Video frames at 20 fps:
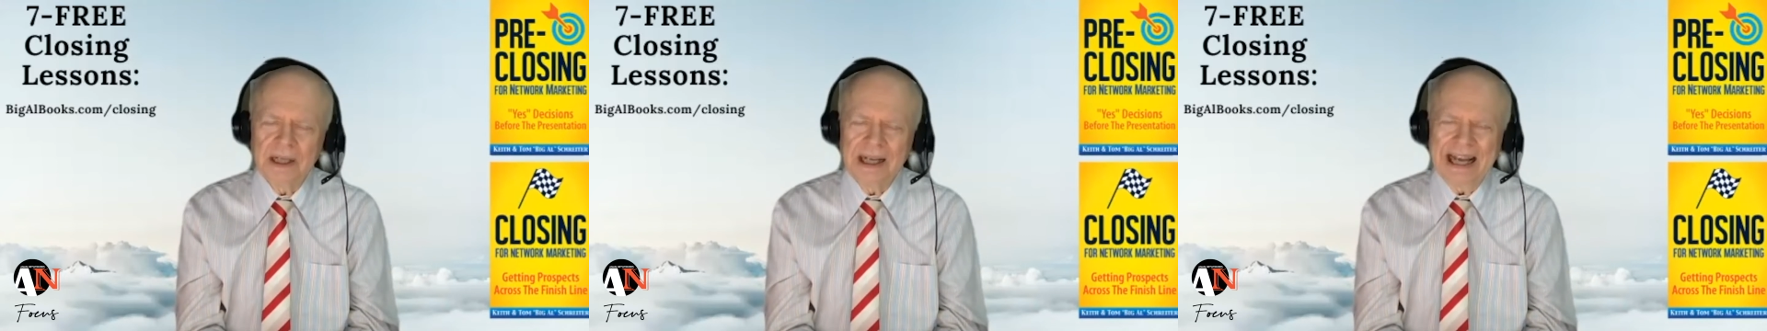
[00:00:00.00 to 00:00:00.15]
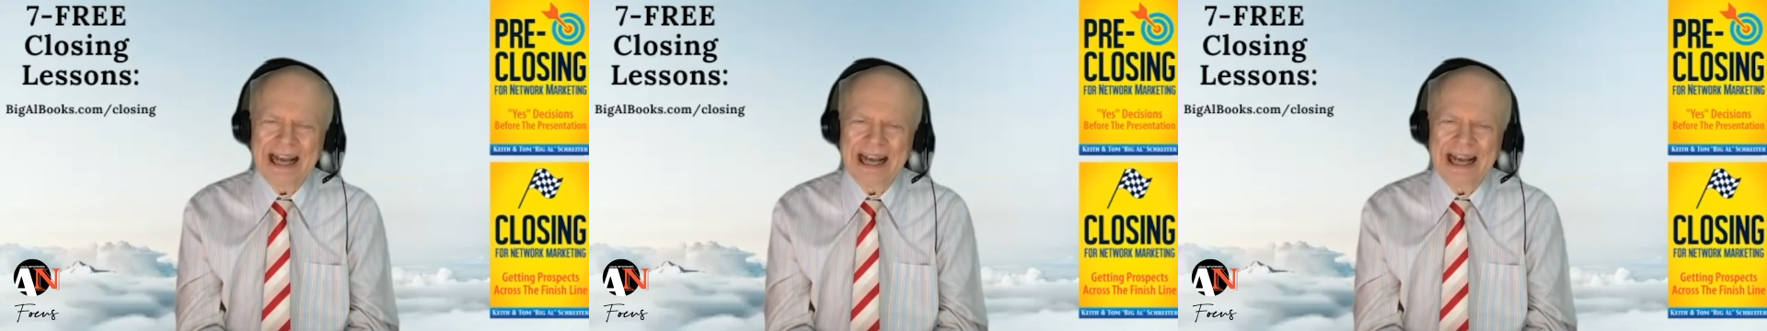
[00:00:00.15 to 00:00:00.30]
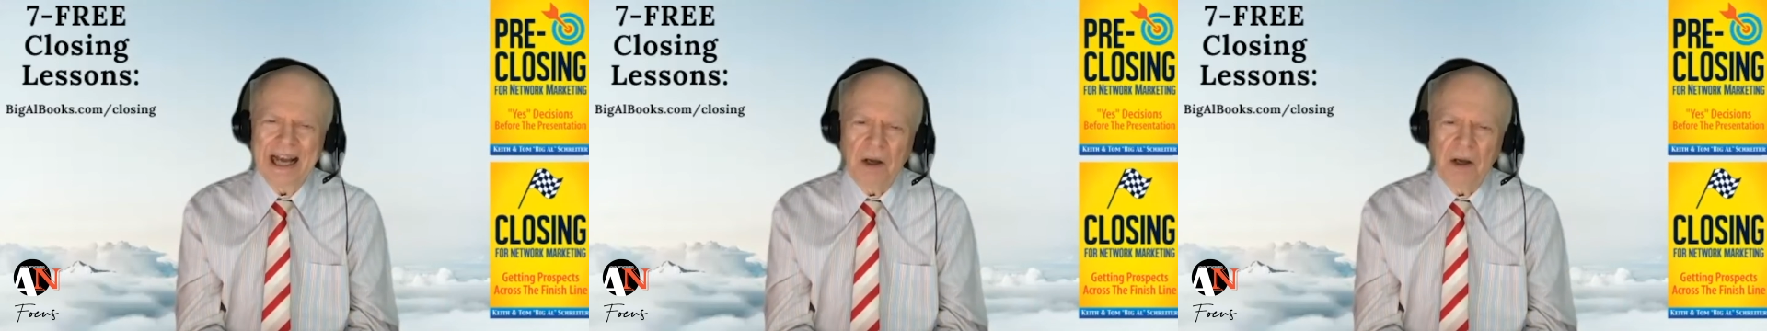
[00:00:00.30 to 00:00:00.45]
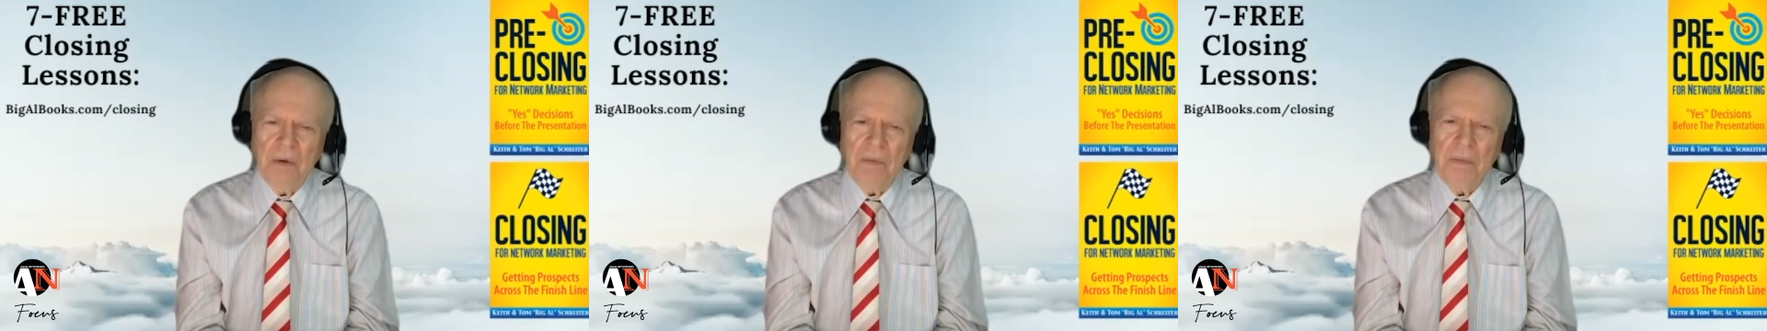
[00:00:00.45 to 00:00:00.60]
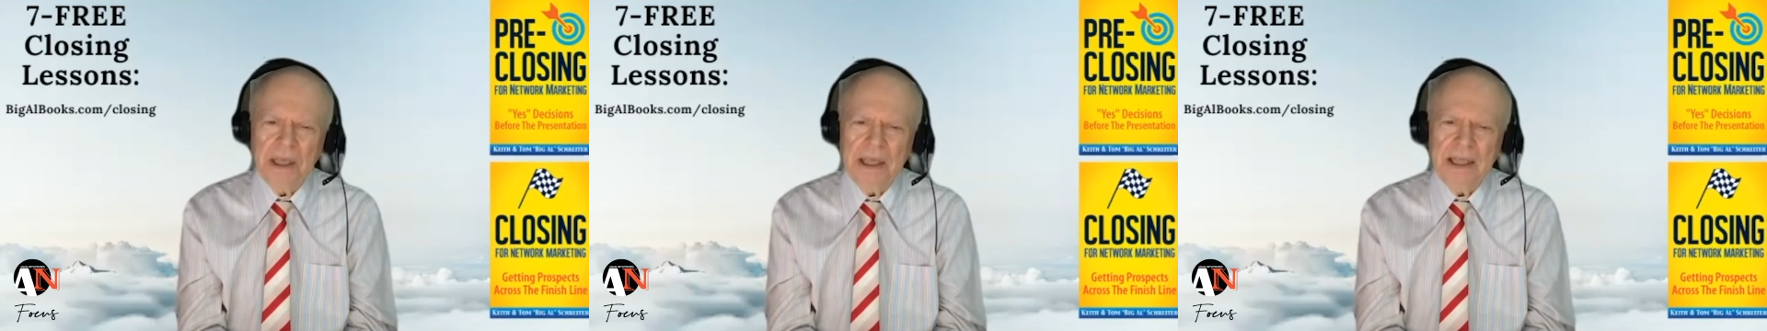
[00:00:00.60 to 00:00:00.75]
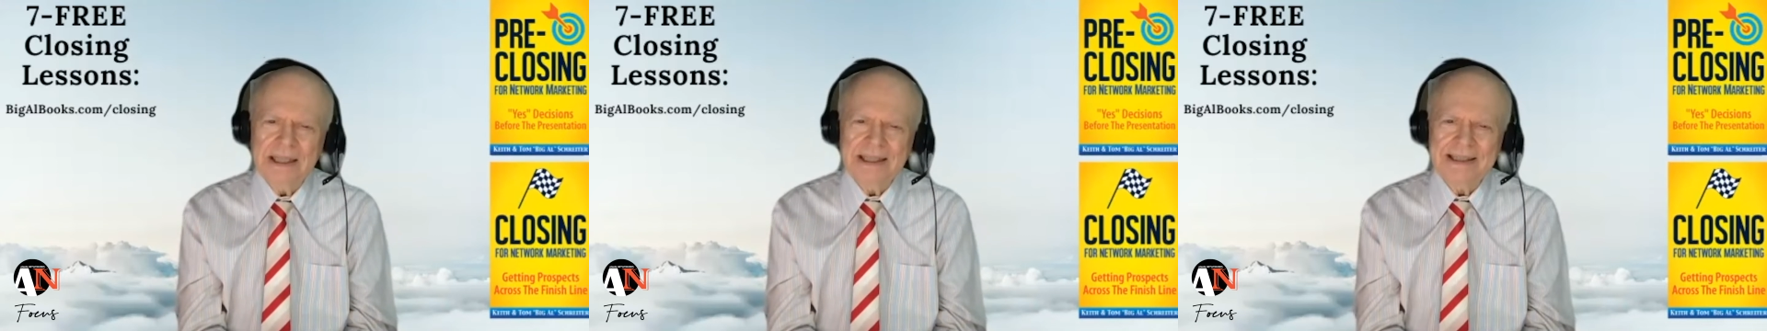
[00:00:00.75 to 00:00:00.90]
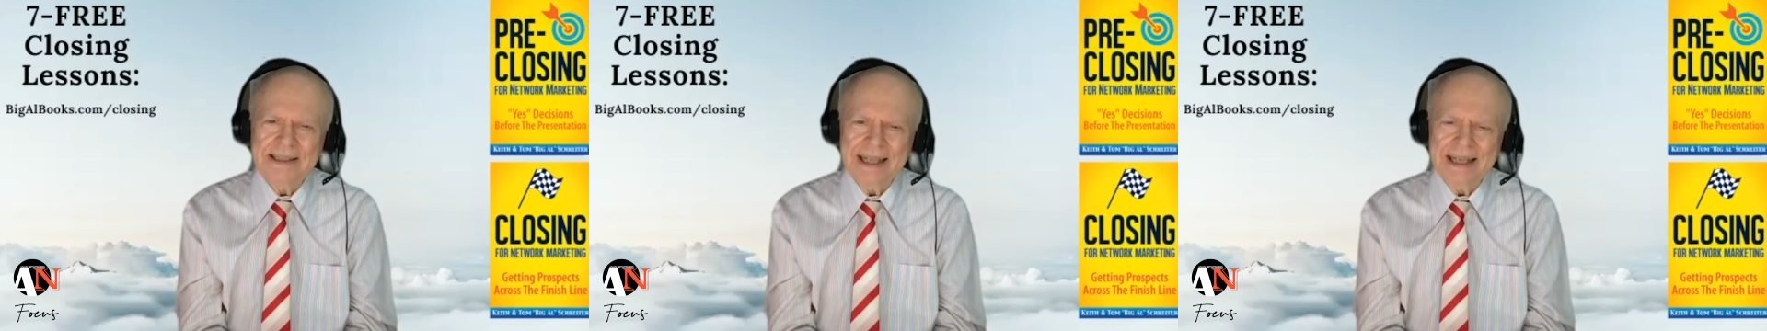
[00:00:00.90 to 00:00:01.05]
How
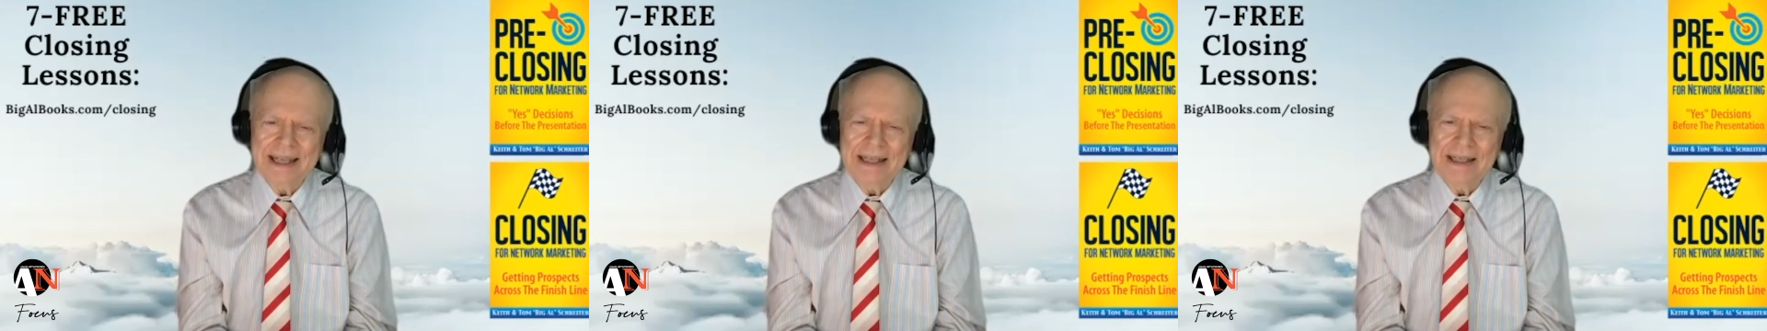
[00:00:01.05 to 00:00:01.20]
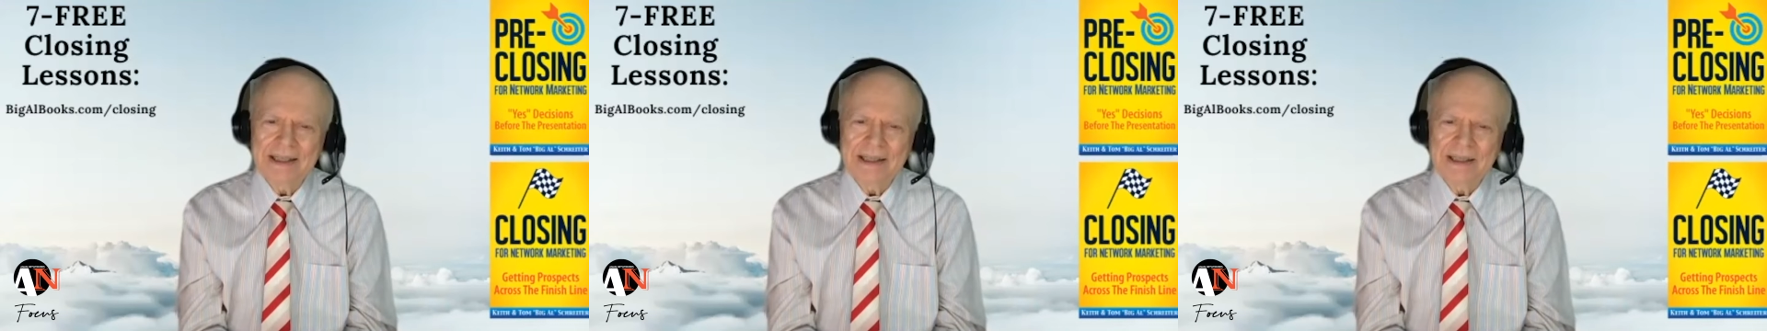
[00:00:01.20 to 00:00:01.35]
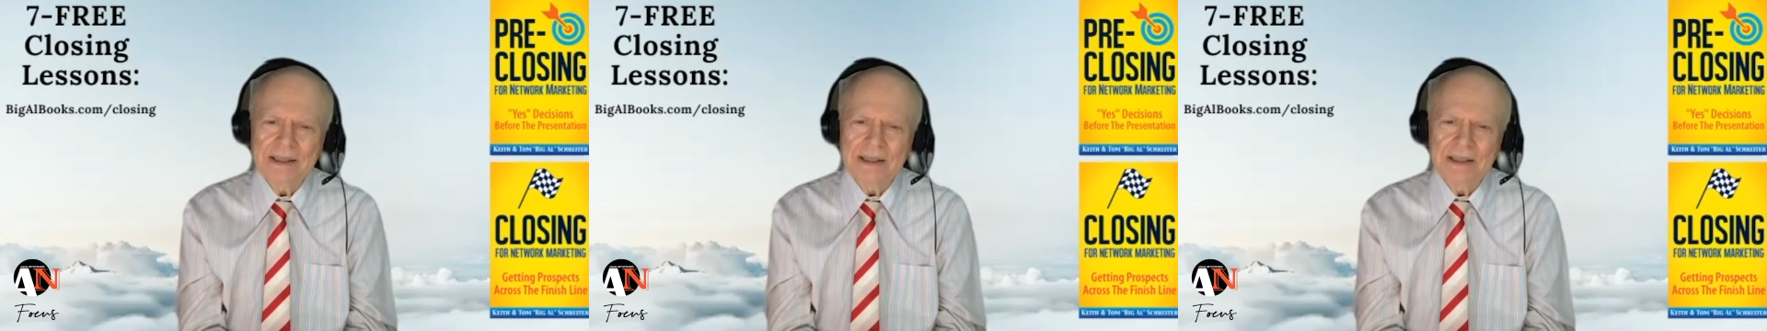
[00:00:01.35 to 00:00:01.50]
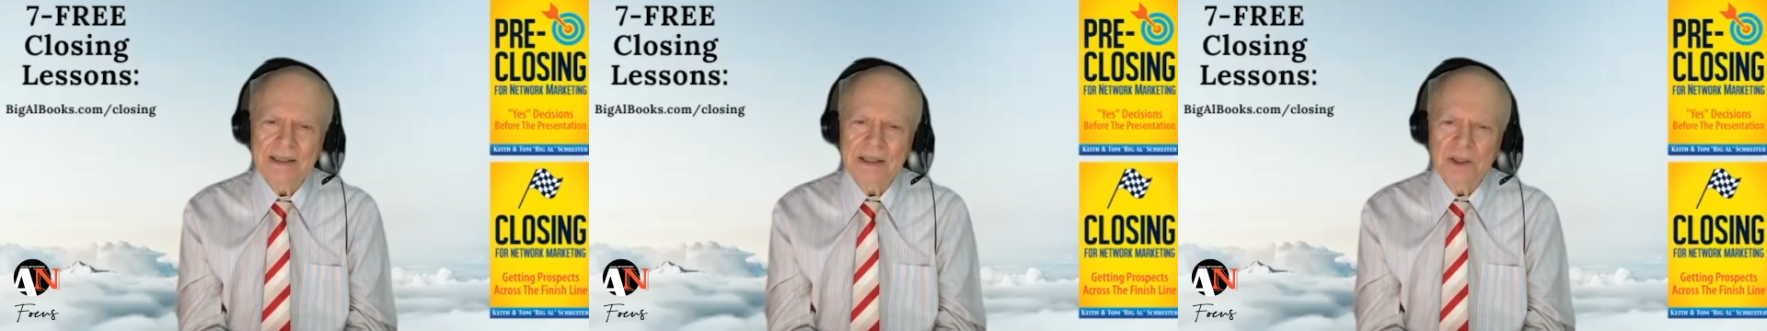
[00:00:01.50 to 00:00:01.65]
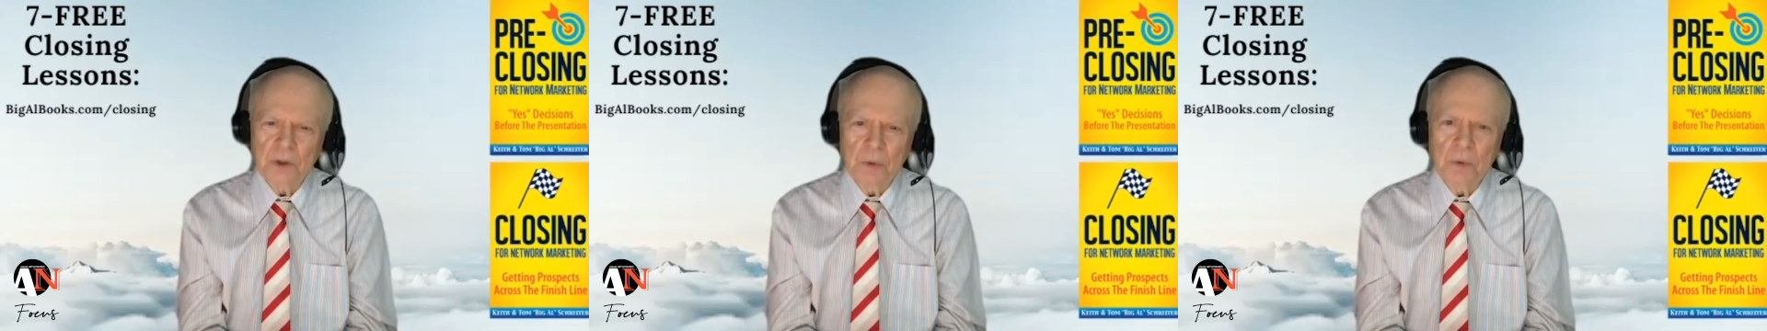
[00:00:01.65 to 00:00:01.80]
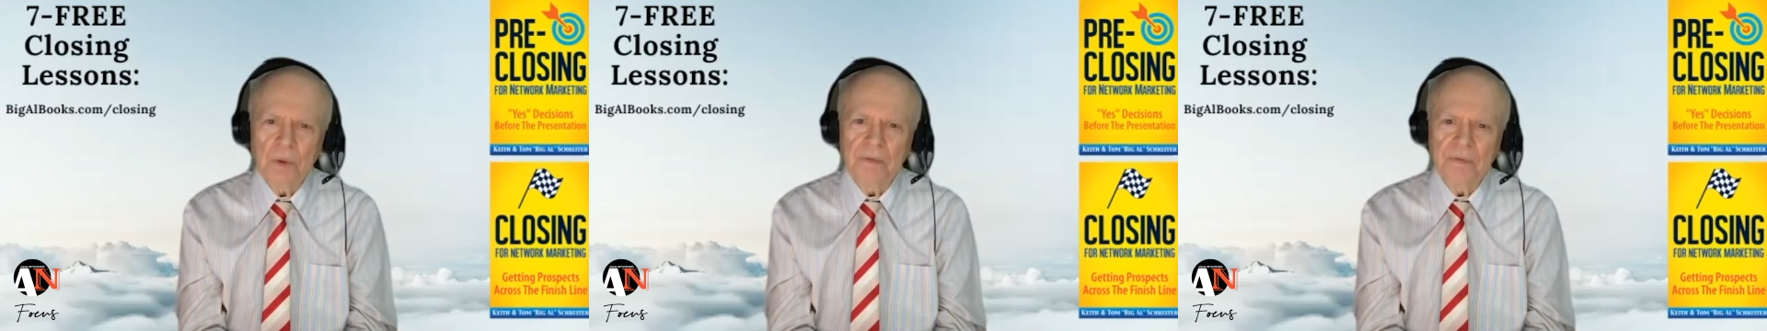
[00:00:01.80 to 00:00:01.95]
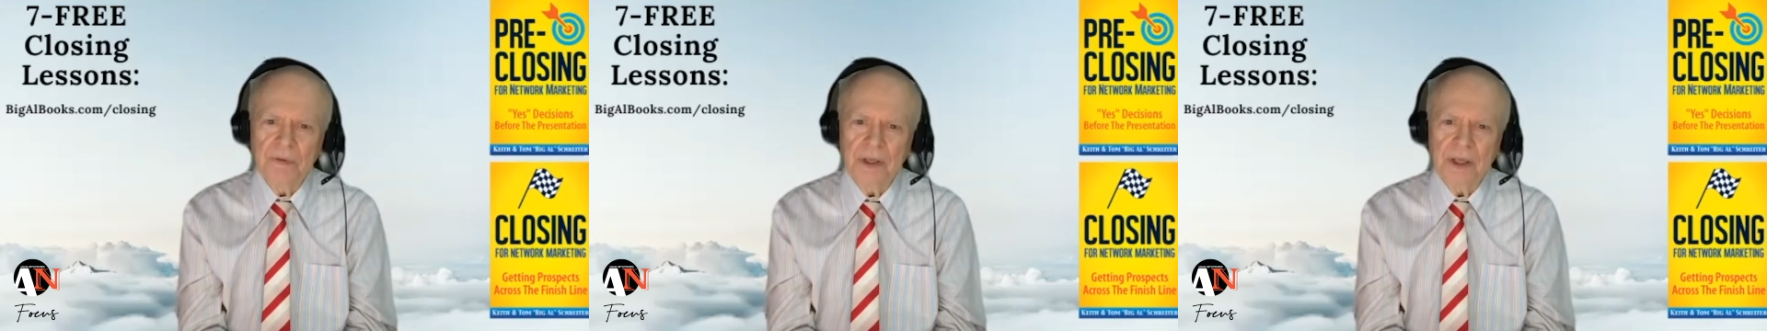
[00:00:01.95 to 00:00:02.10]
many seconds
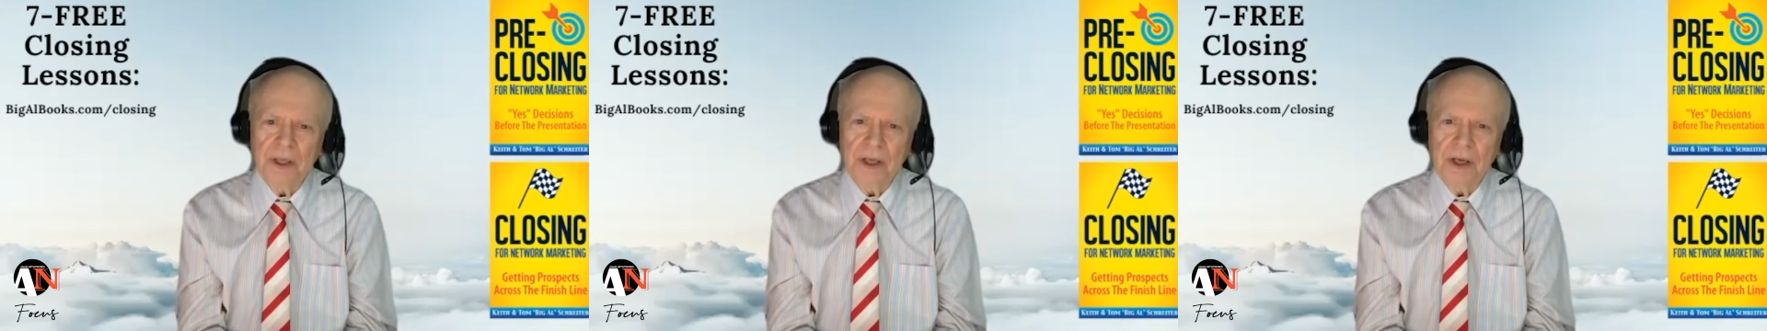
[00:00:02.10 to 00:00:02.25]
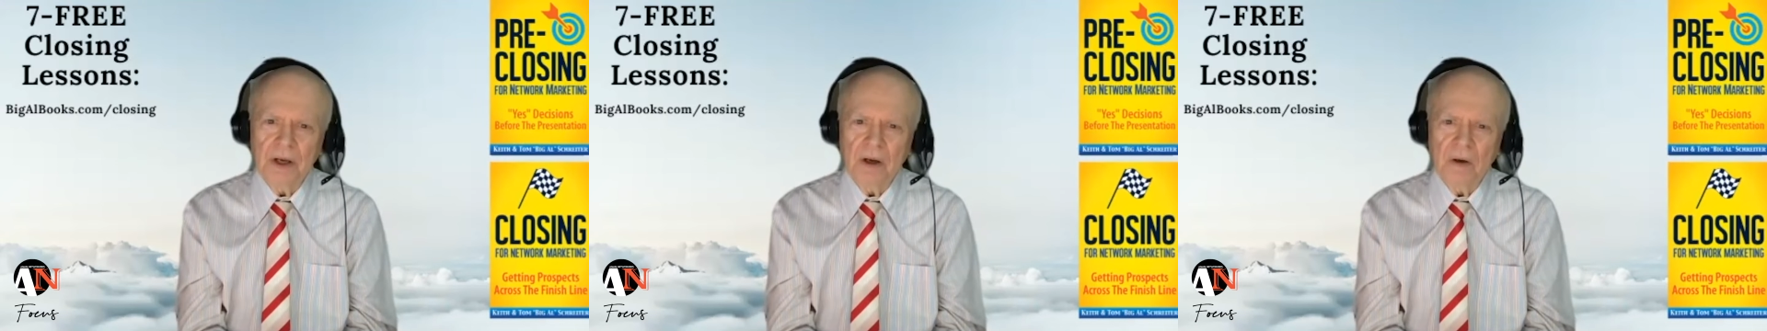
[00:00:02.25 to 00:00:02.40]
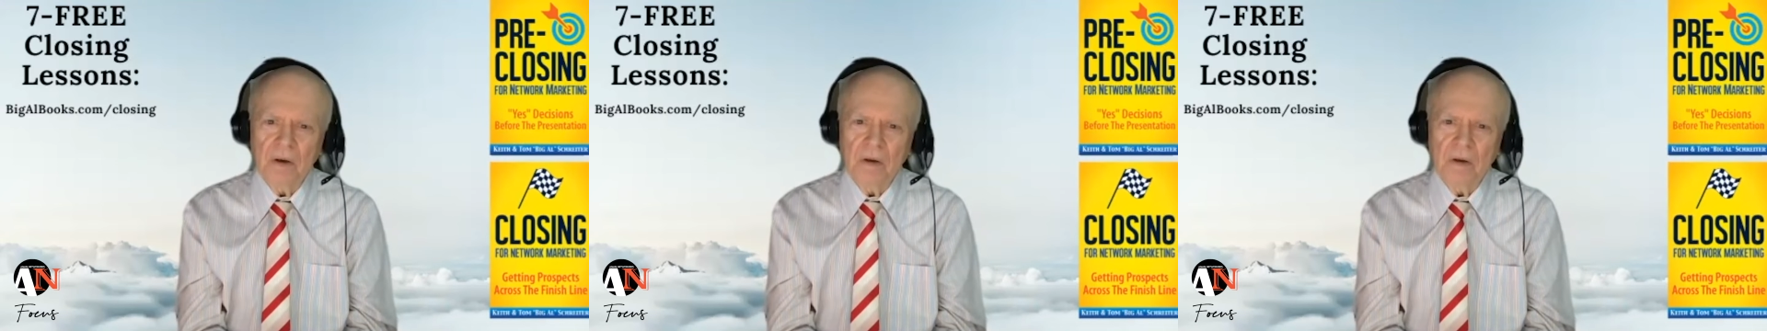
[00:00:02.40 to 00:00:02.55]
into a video